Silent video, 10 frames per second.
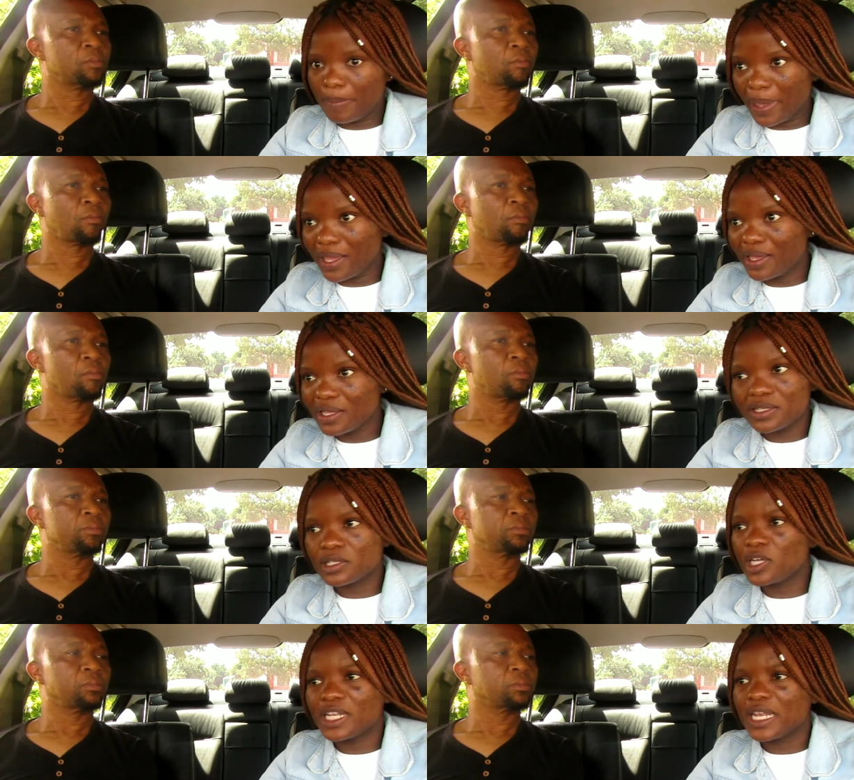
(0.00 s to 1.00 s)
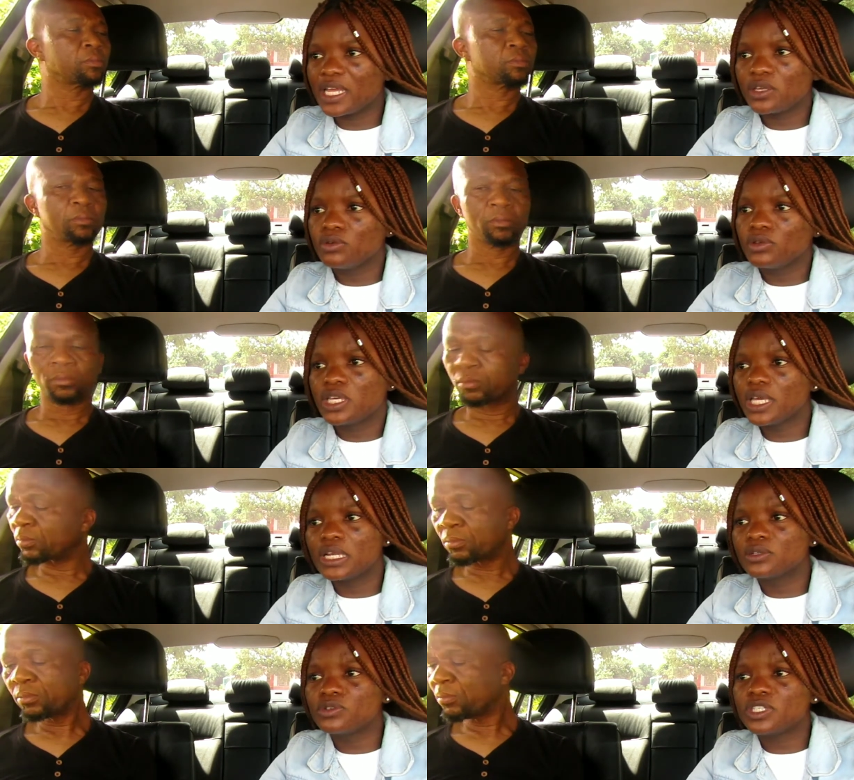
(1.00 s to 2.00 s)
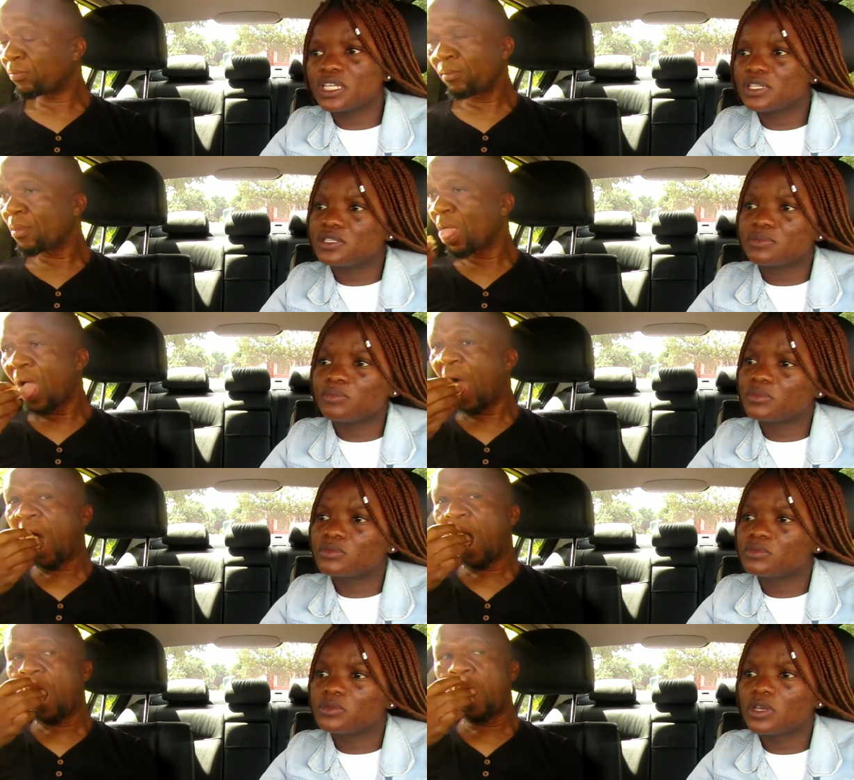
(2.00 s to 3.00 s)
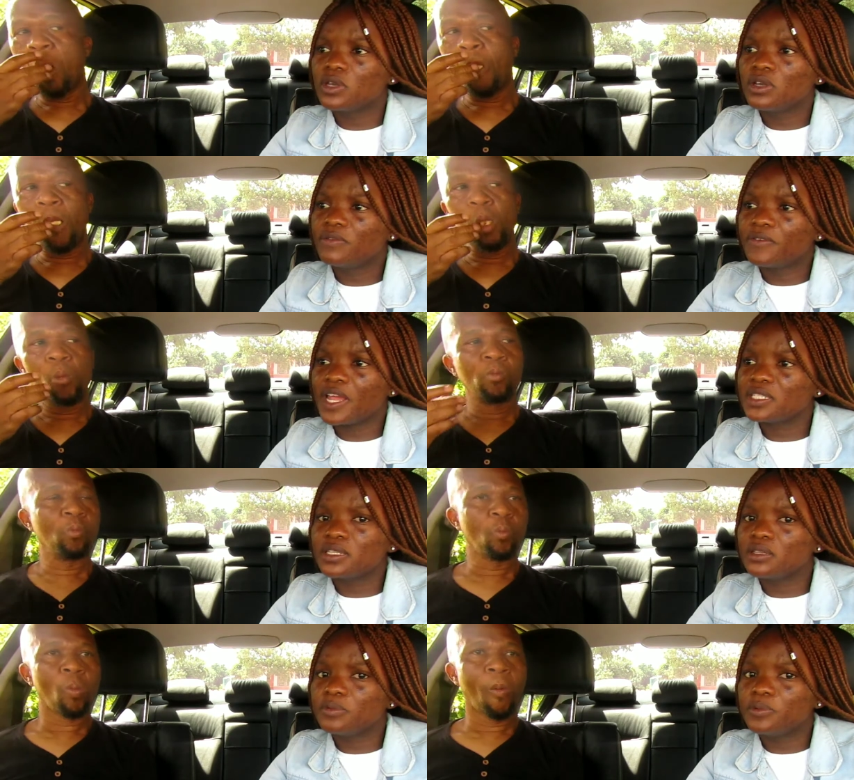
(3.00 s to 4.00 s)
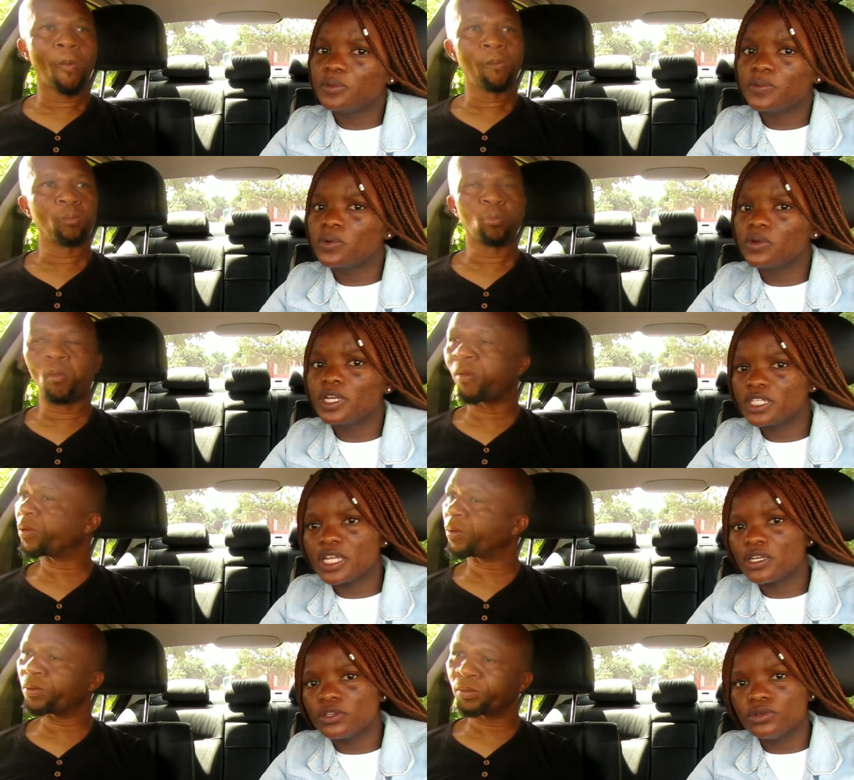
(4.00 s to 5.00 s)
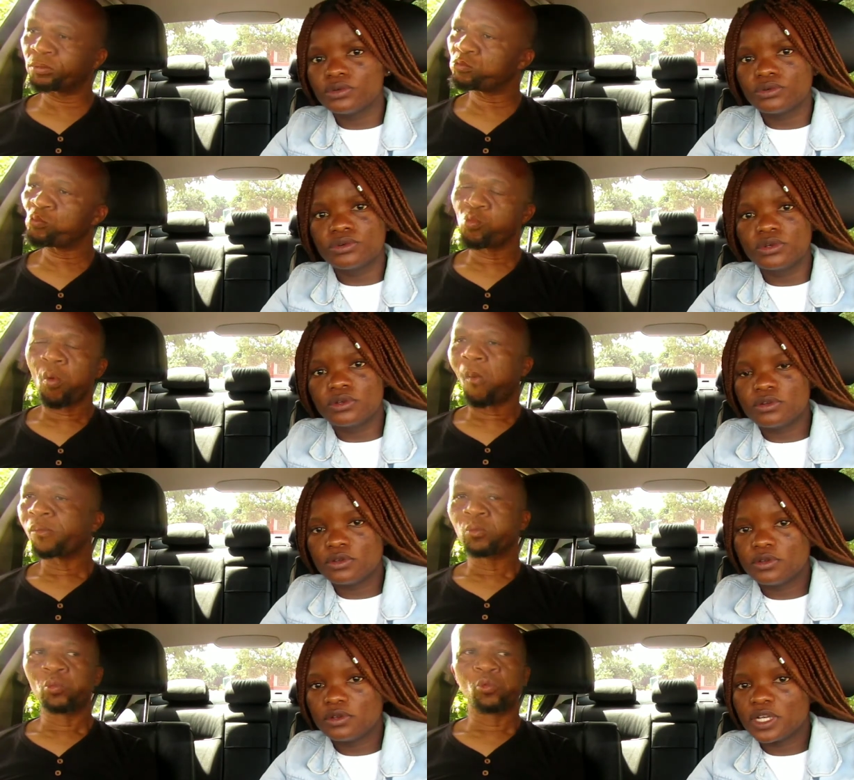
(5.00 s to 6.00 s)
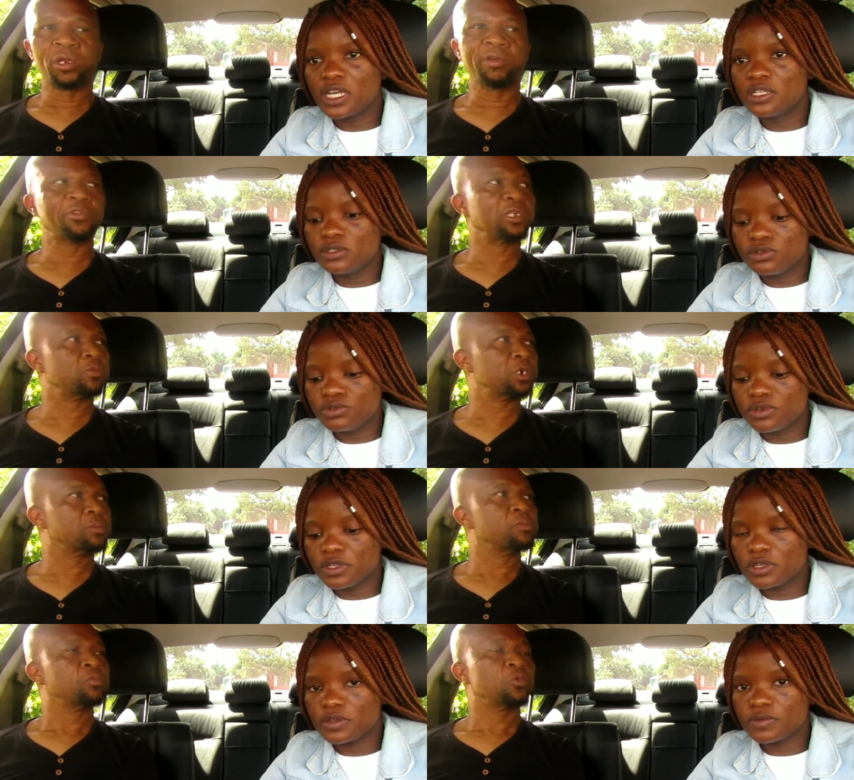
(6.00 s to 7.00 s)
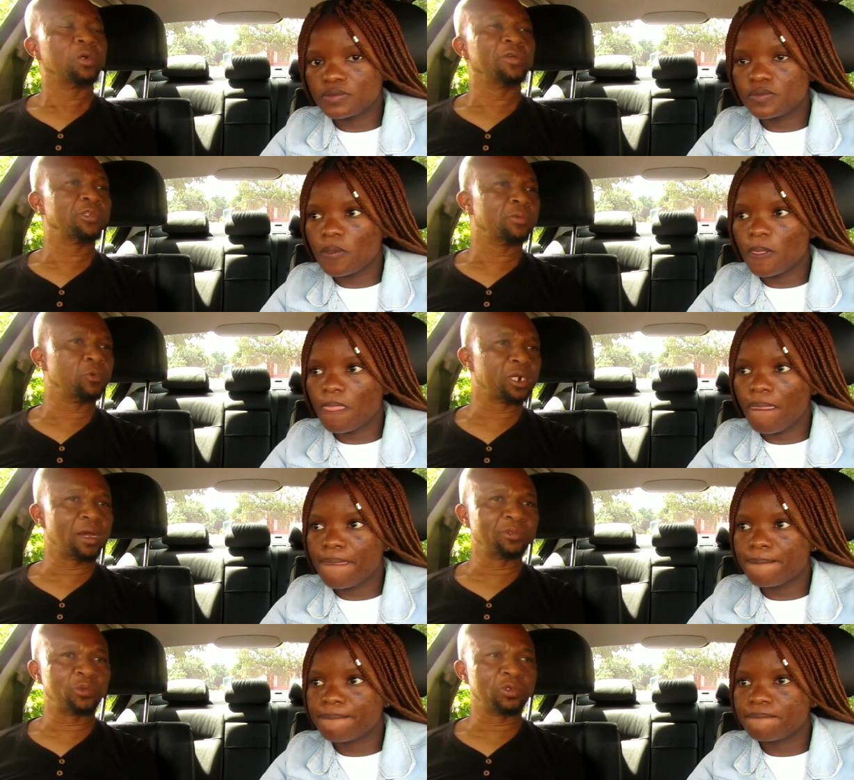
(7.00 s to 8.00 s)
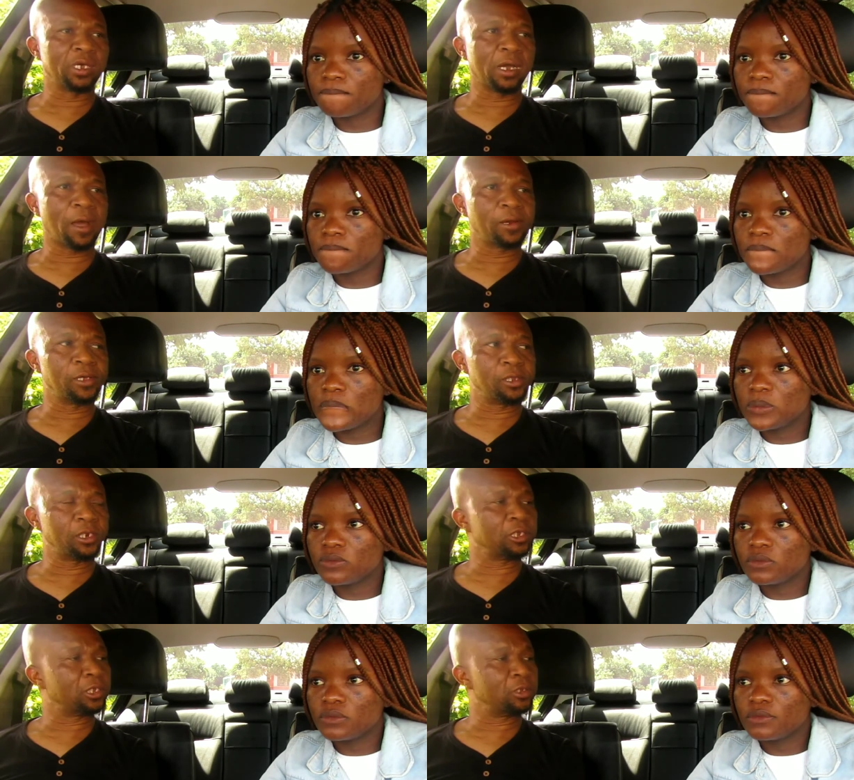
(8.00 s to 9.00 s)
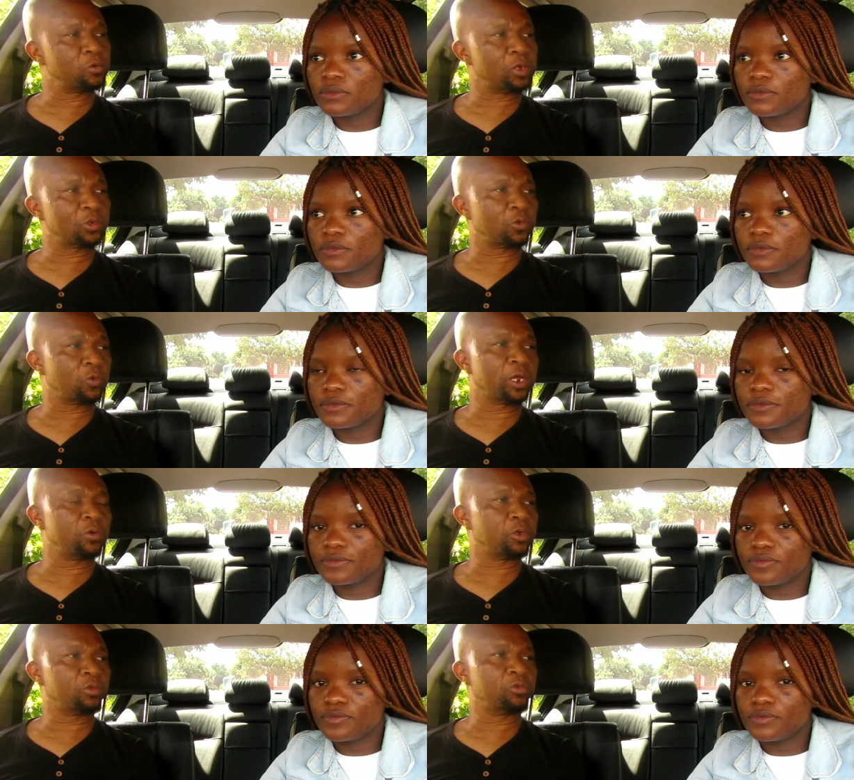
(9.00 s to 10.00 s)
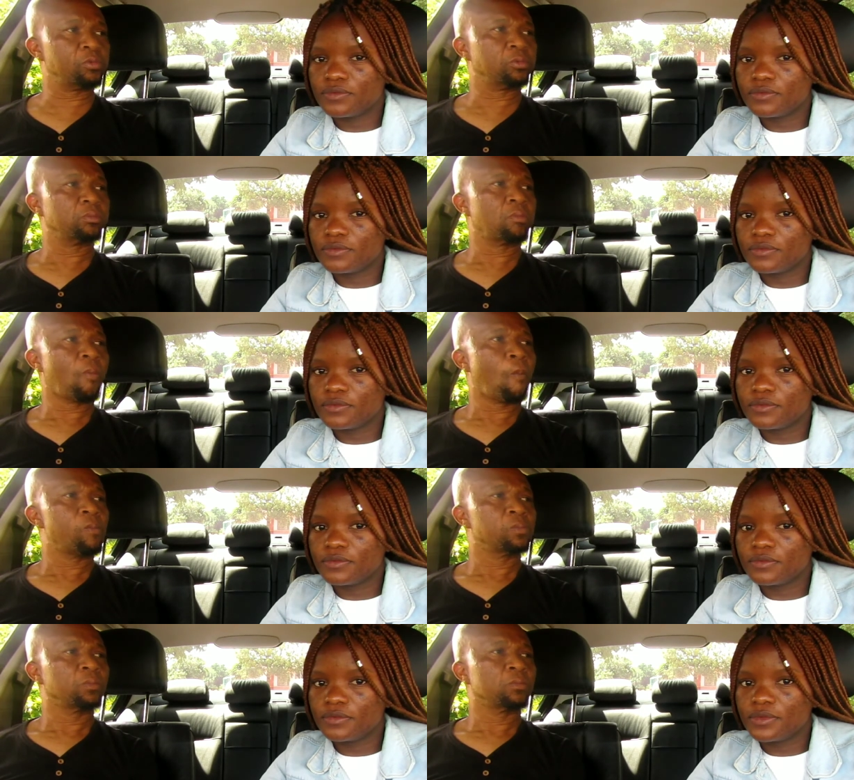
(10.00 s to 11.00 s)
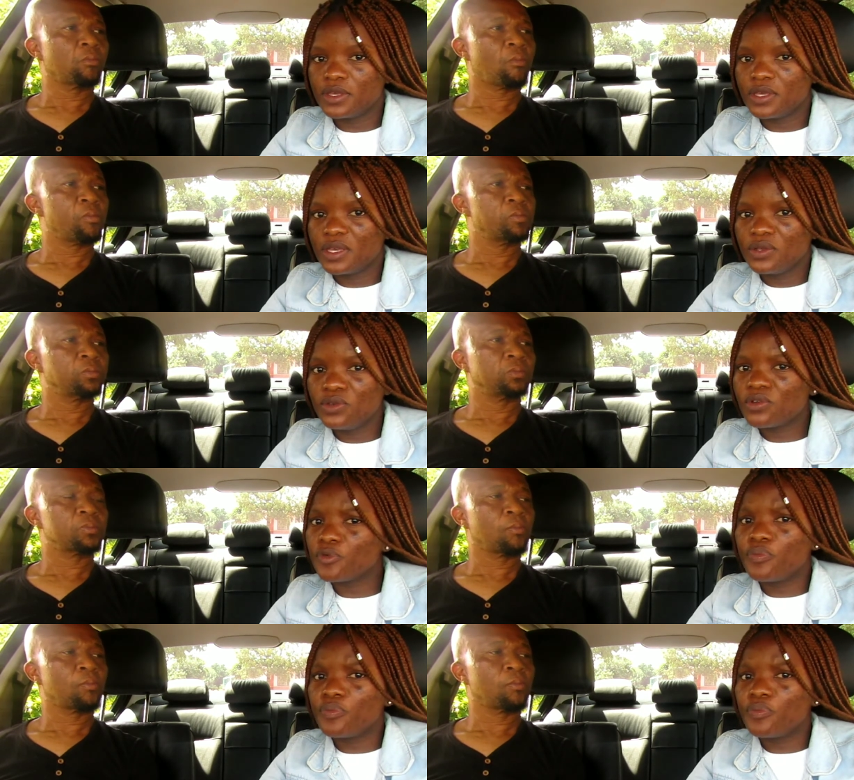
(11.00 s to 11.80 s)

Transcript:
Speaker 1: bank is not like you killed you just frighten the people mm and then you
Speaker 2: that if someone what if someone comes with a gun and the next thing, what? what are you gonna do?
Speaker 1: You don't